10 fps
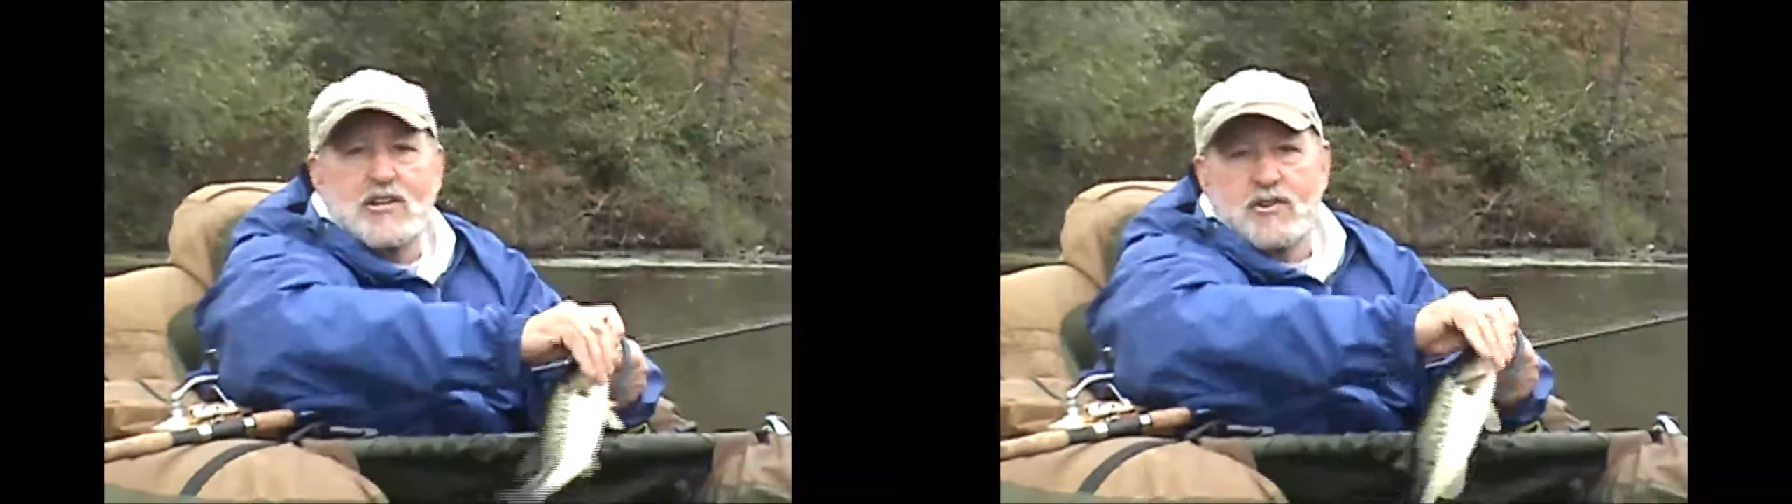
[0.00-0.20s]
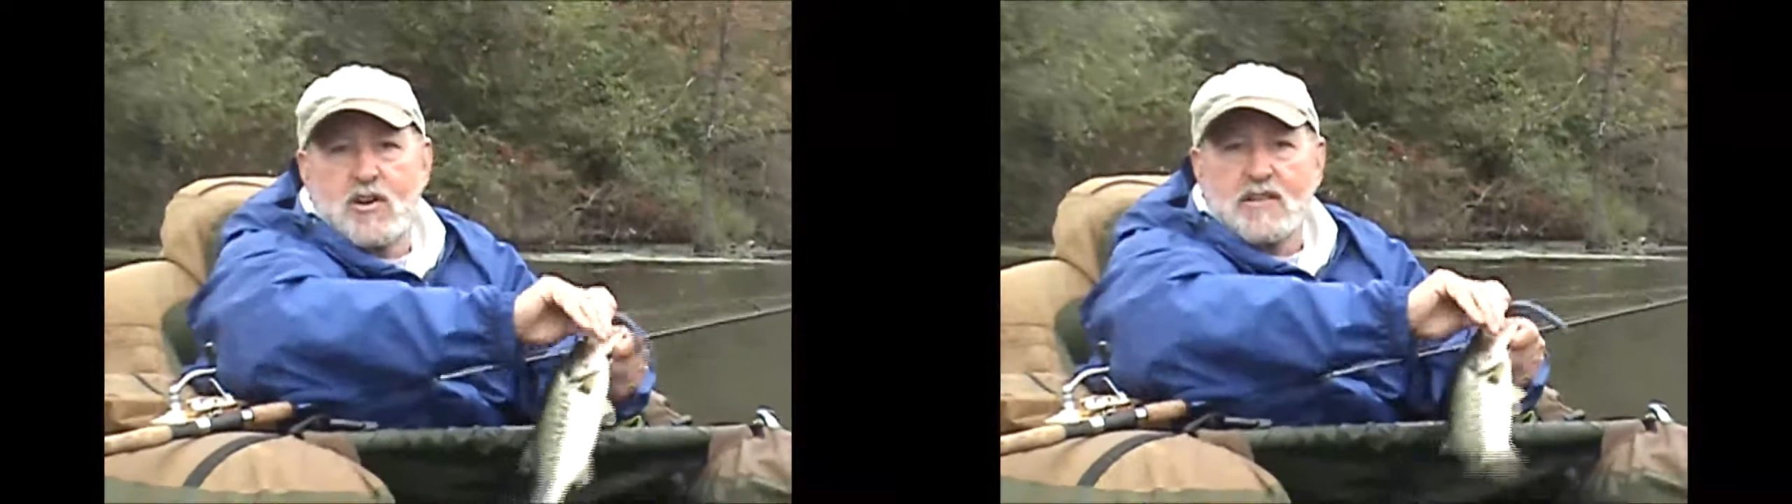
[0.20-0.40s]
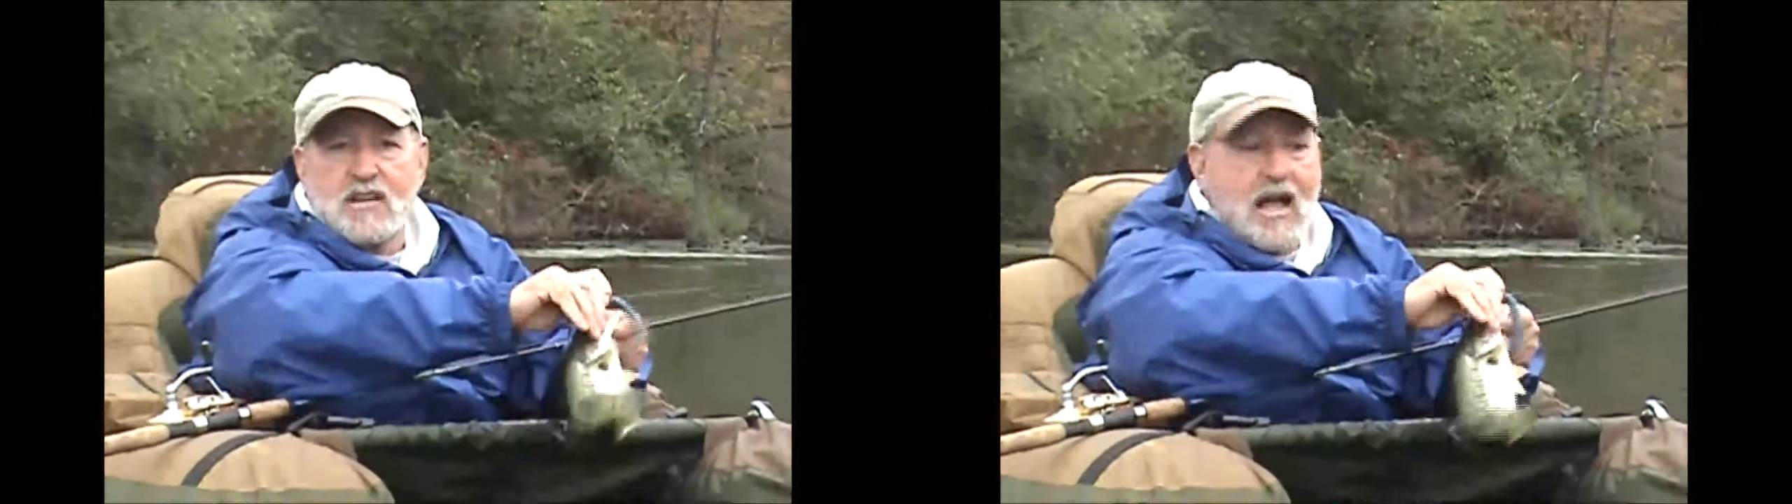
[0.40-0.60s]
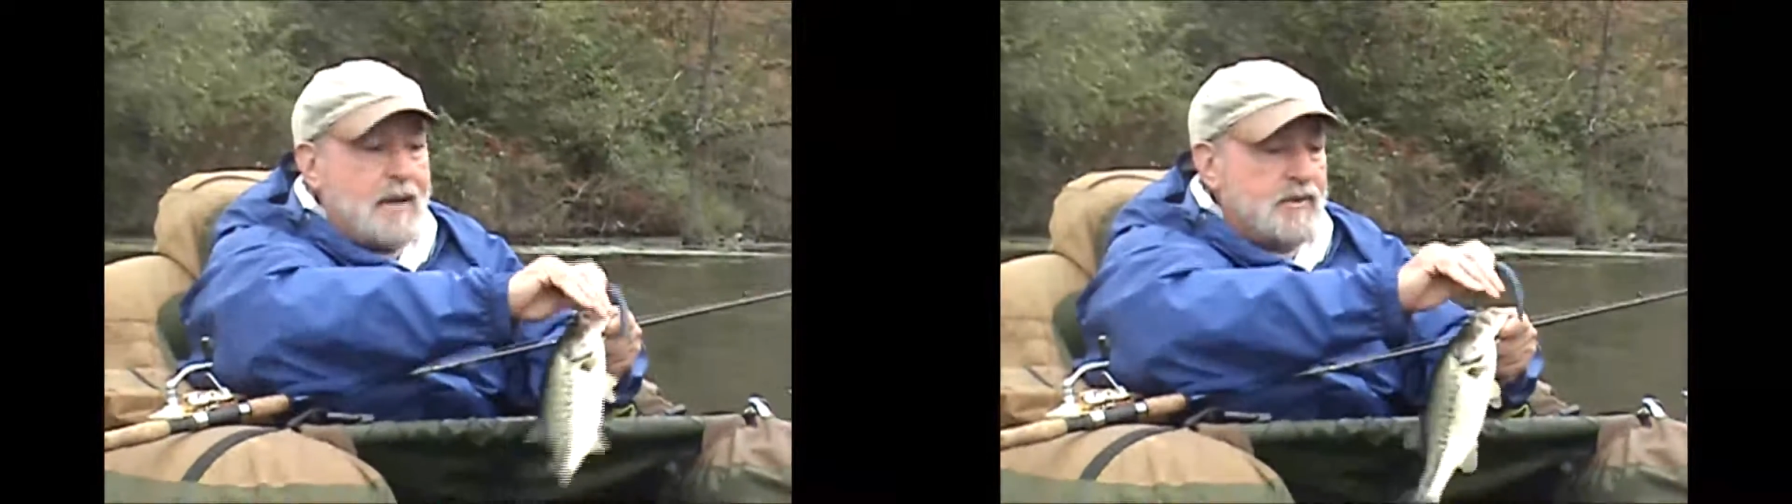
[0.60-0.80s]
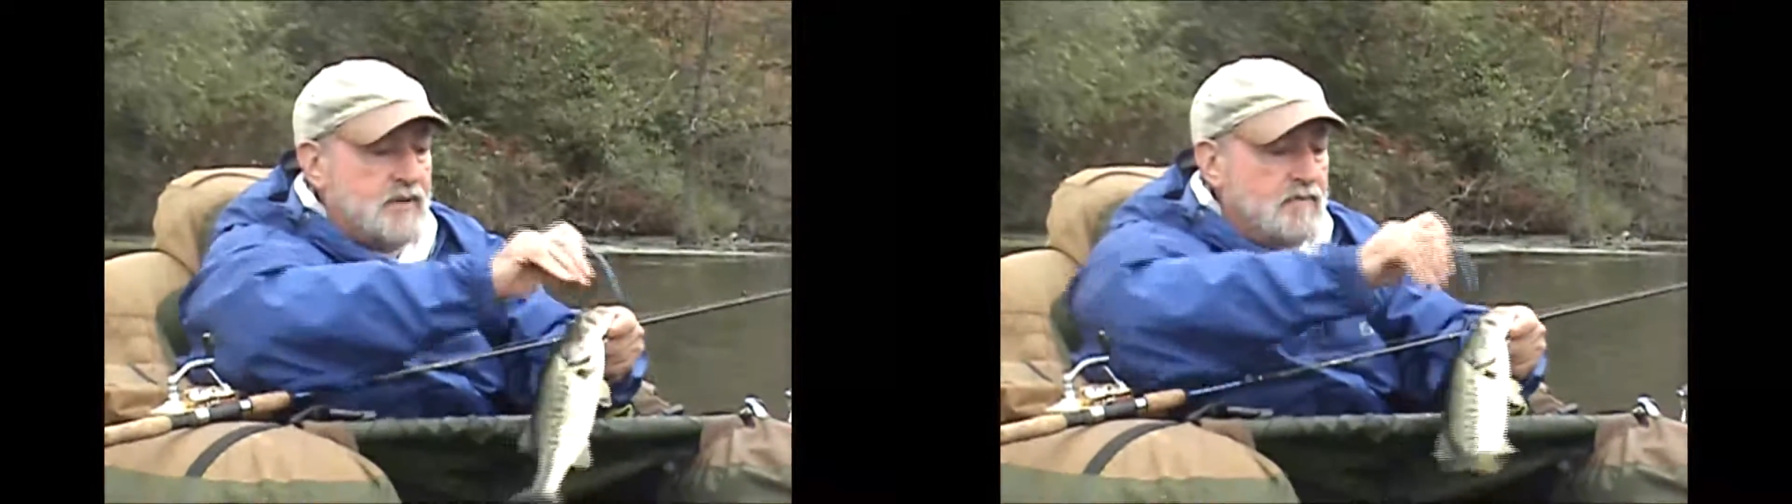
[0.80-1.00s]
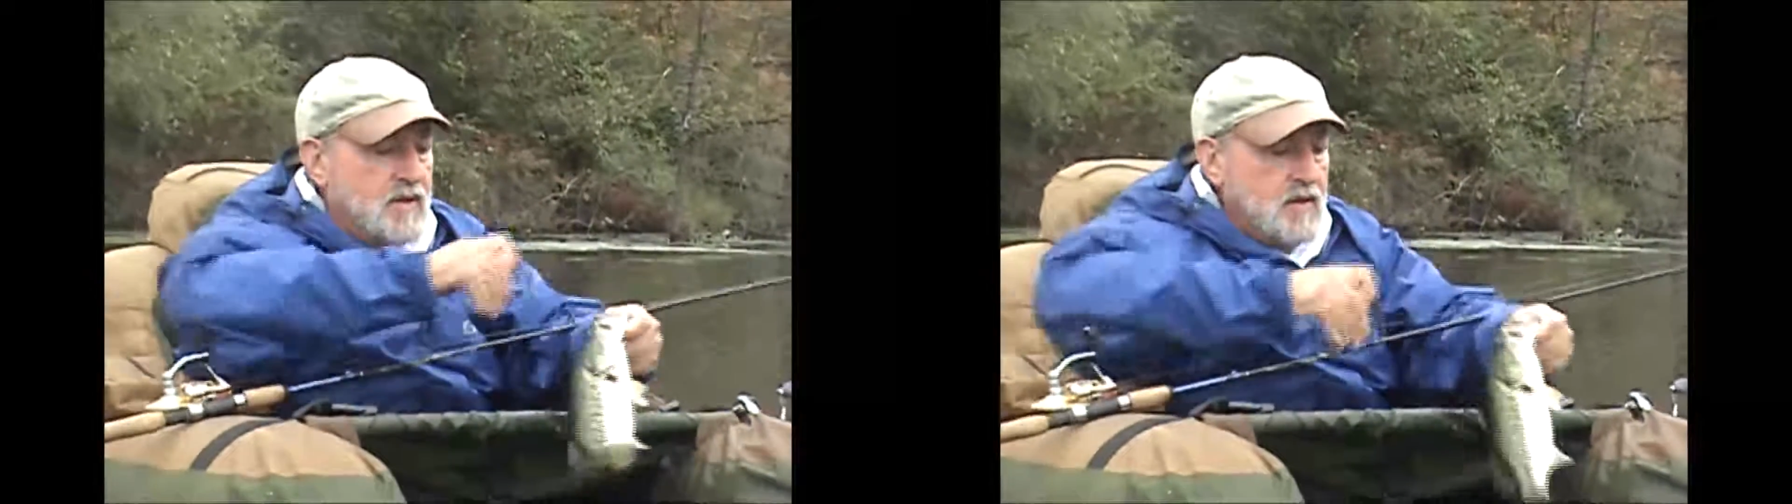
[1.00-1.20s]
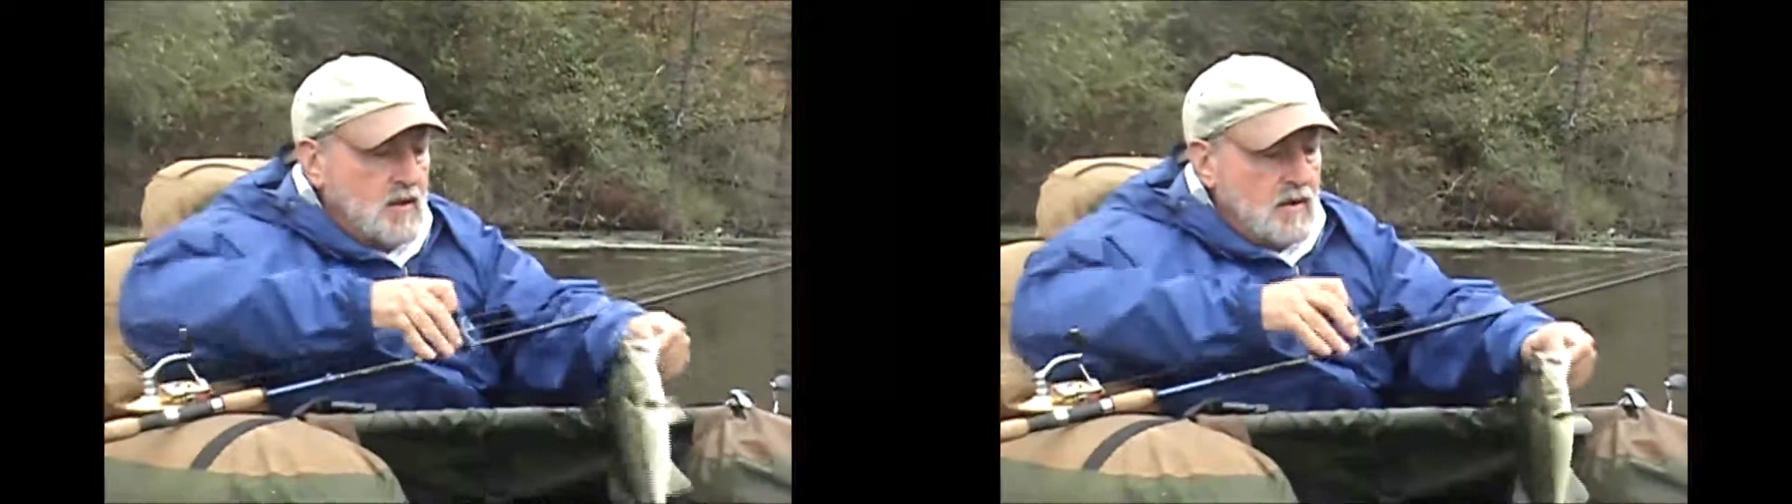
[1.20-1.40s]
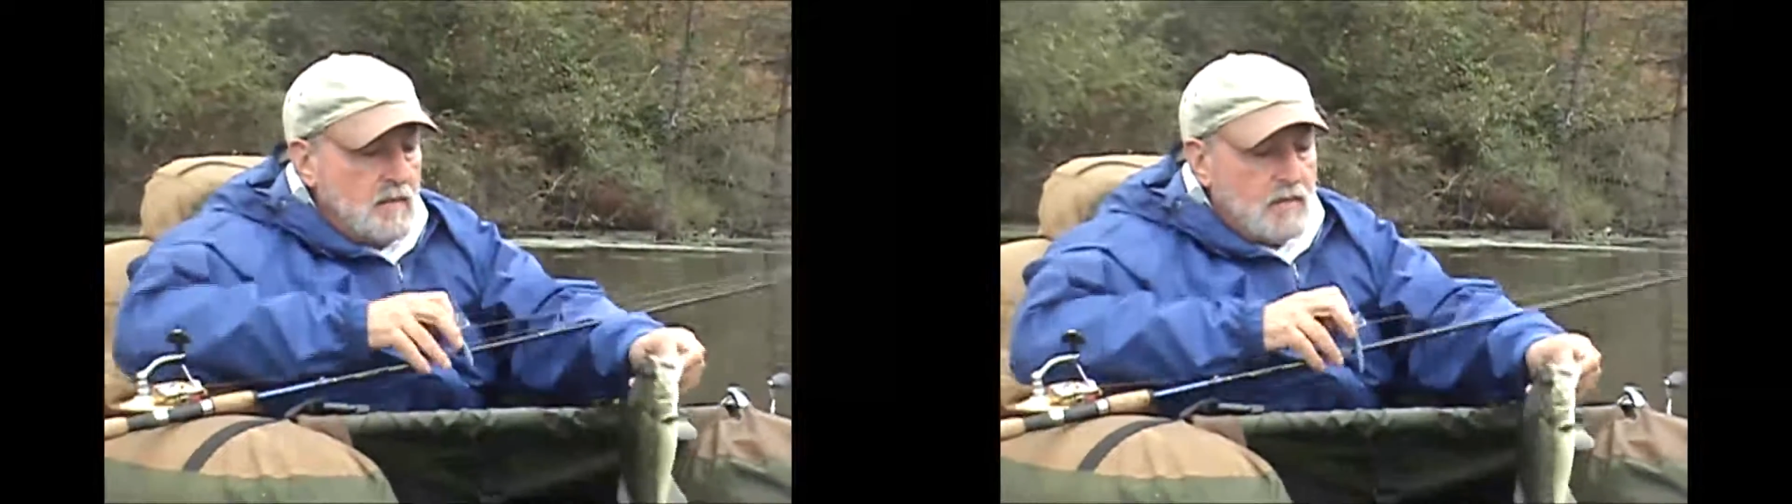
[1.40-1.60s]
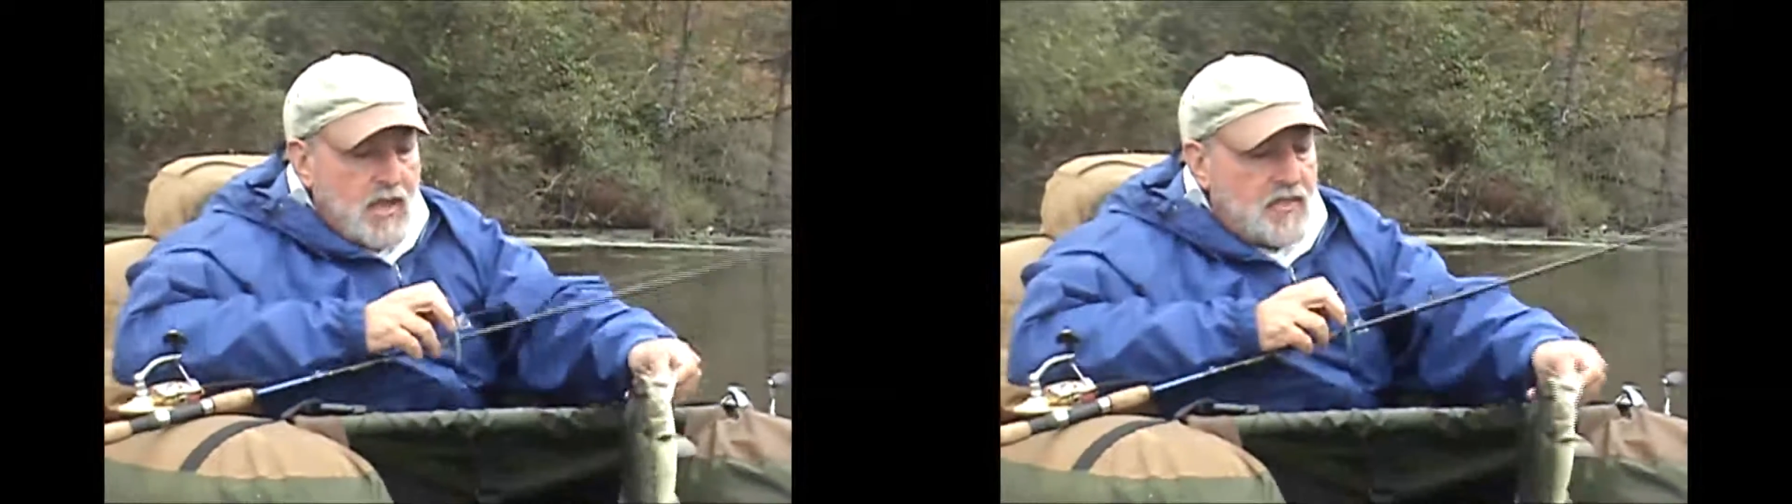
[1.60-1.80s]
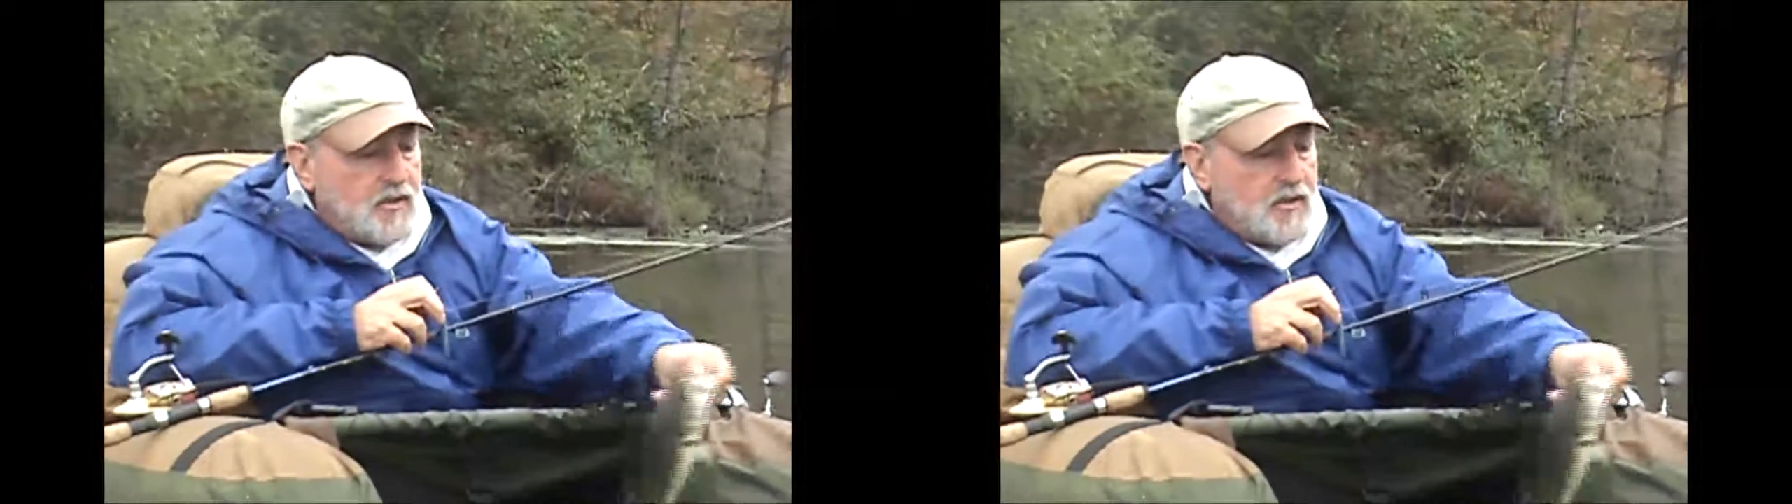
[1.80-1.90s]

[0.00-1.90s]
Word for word: you're on top of them. And